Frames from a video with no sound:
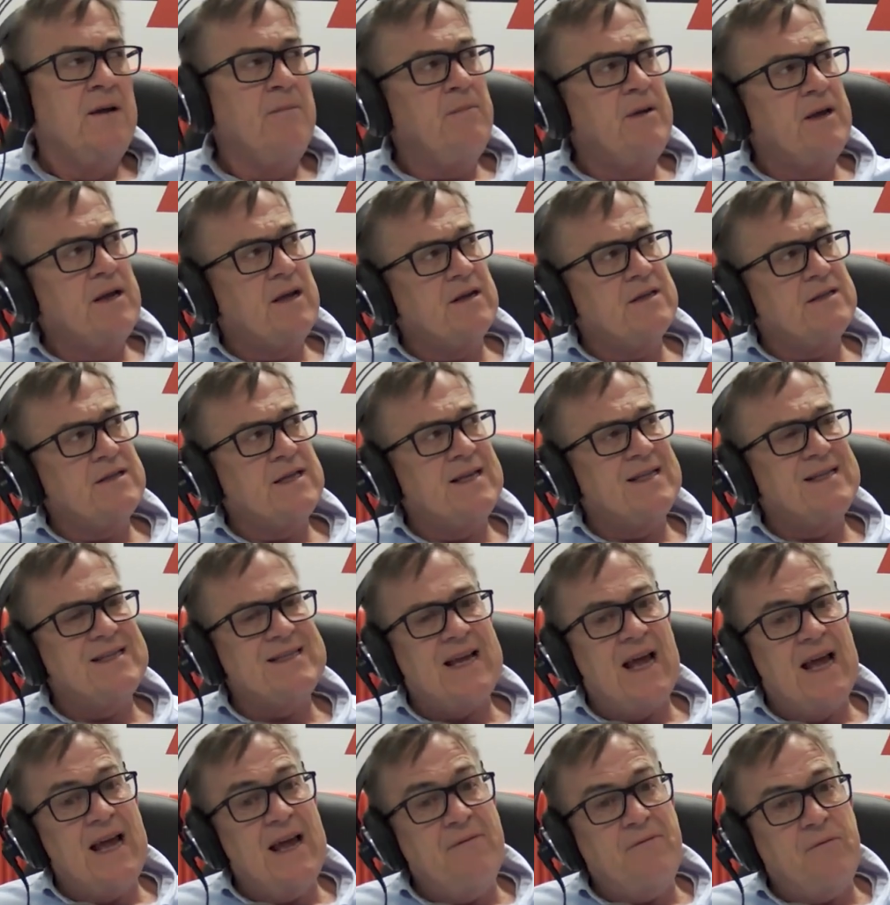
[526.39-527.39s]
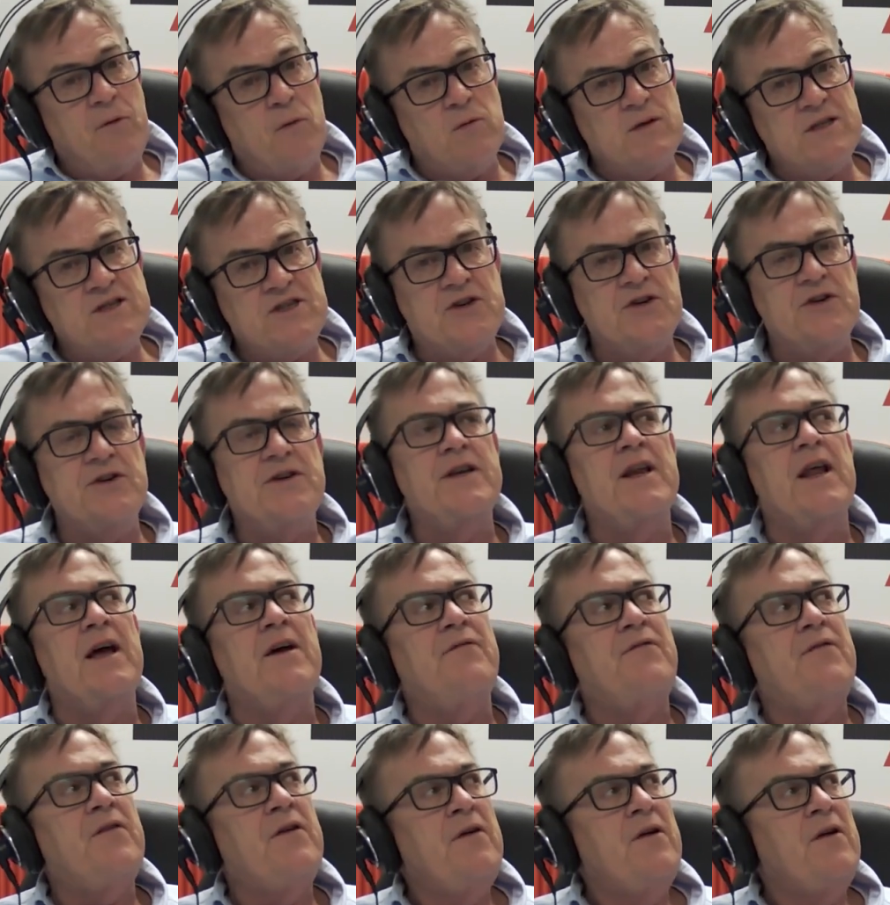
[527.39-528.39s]
because they'd say, if it was good
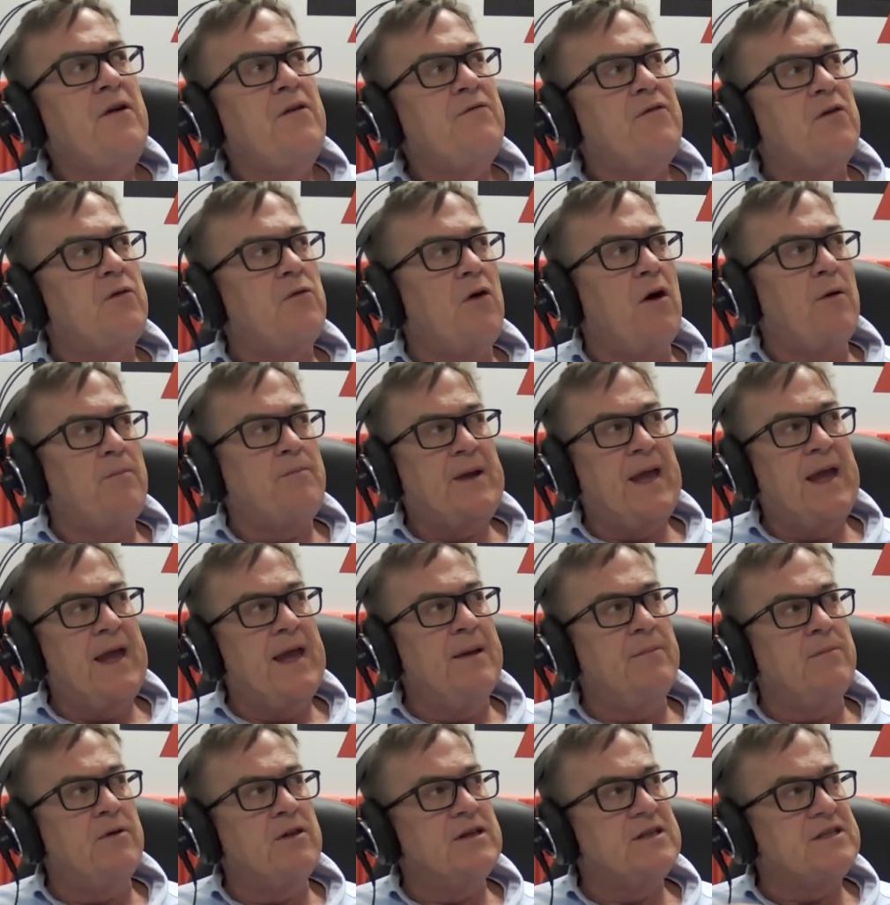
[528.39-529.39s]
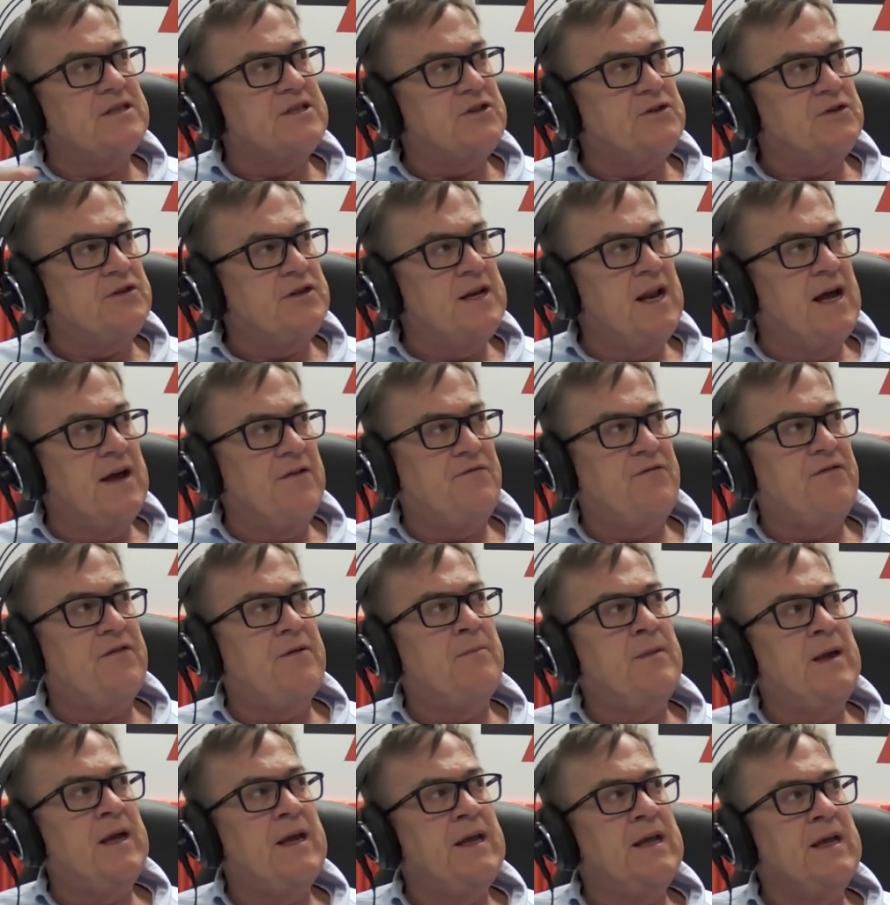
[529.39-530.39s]
enough for Rob Campbell, it's good enough for
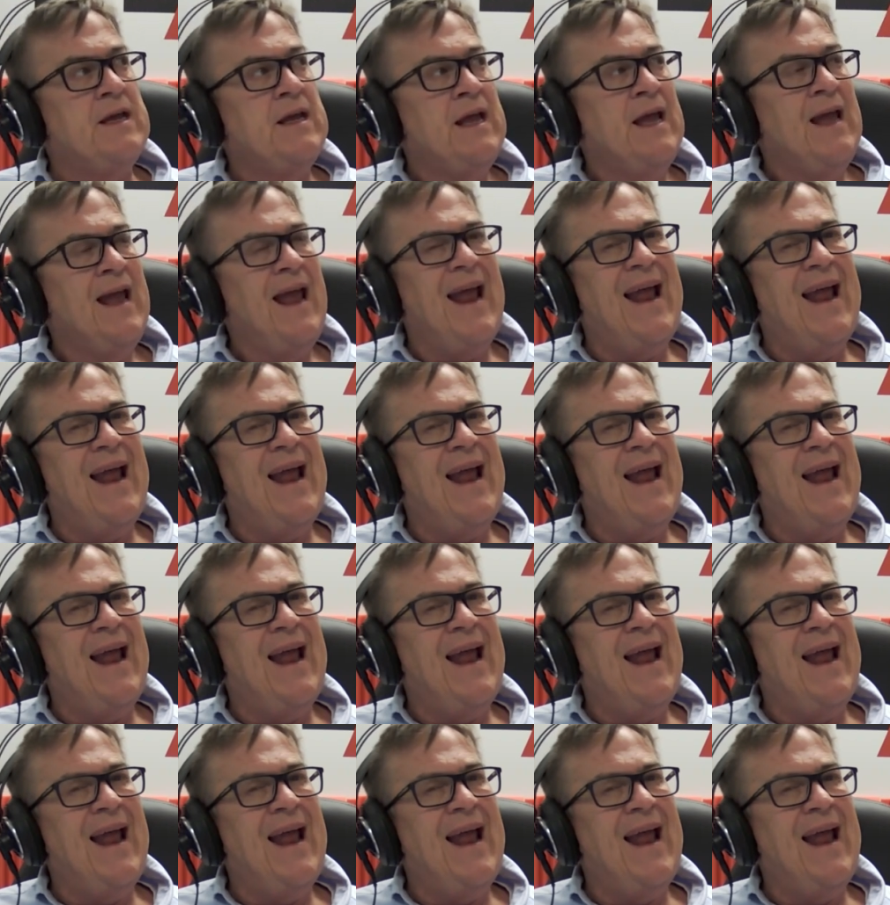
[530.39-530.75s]
me.